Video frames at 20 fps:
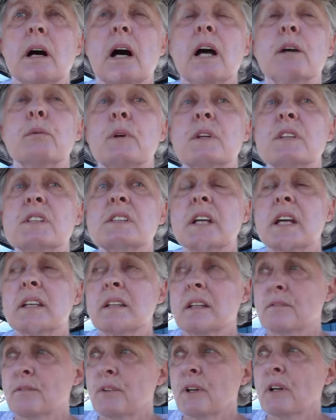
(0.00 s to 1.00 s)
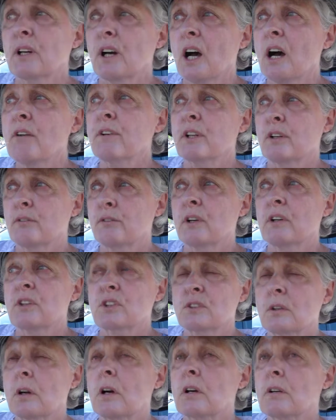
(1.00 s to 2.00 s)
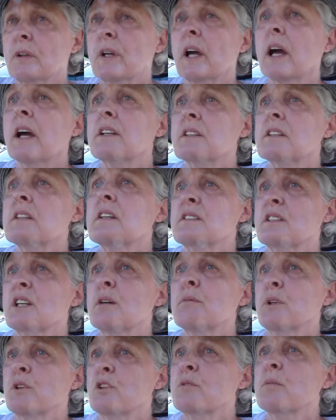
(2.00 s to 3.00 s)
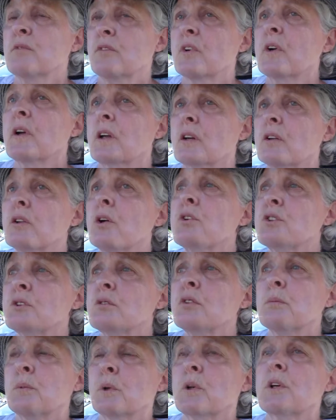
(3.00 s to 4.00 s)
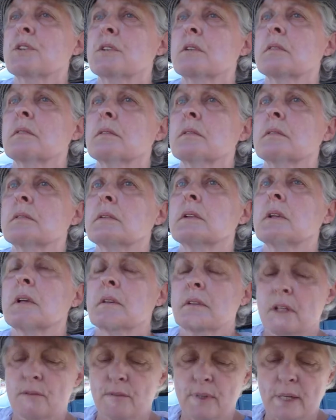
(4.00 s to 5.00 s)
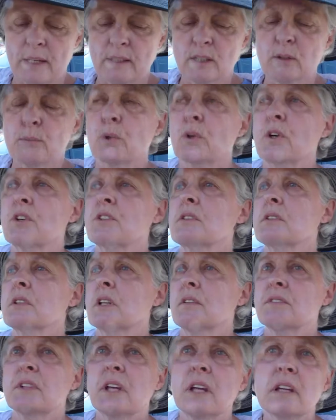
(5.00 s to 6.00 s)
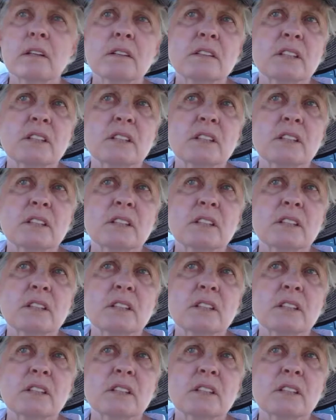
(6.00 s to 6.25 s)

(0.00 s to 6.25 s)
I would say that very often a very strong reaction is someone who's been very close to abortion. They've had an abortion, they've taken